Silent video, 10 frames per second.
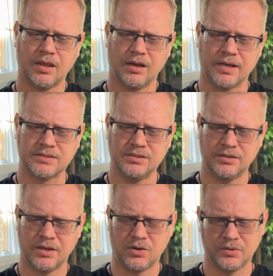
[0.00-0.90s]
I still
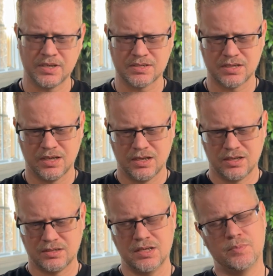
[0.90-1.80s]
had all these
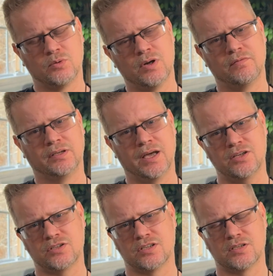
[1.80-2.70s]
deeper
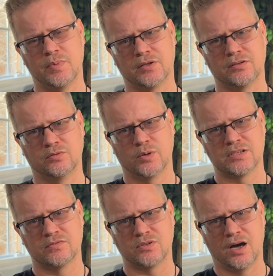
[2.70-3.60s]
revelations about the
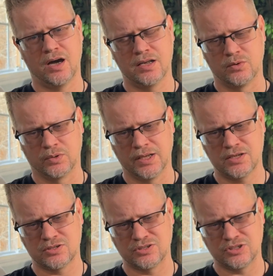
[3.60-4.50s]
voice of God and
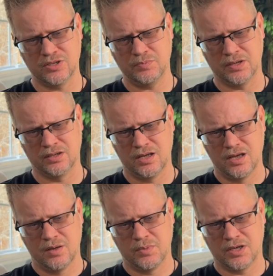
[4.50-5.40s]
relationship and
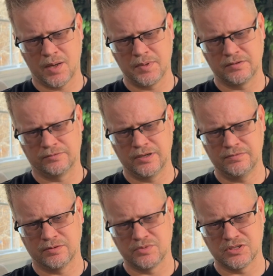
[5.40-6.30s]
becoming free
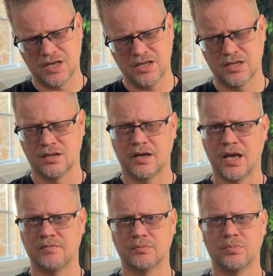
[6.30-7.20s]
from sin and not
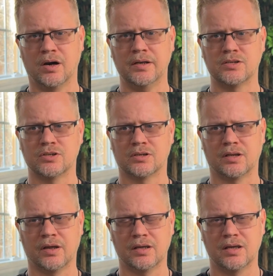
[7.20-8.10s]
having bondage
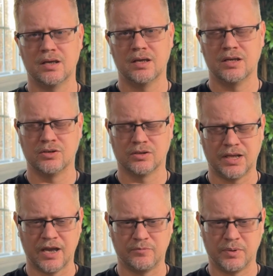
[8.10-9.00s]
in your
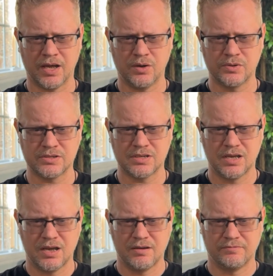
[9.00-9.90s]
life, but I was
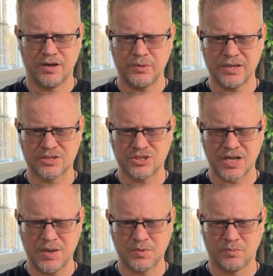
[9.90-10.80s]
very
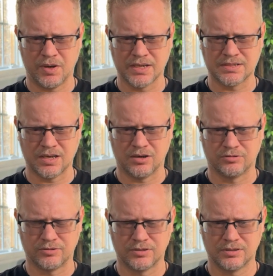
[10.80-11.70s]
ashamed of
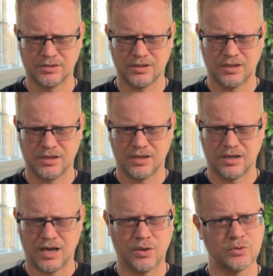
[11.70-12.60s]
myself.
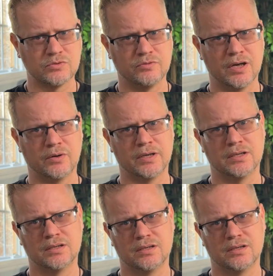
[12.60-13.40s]
I was very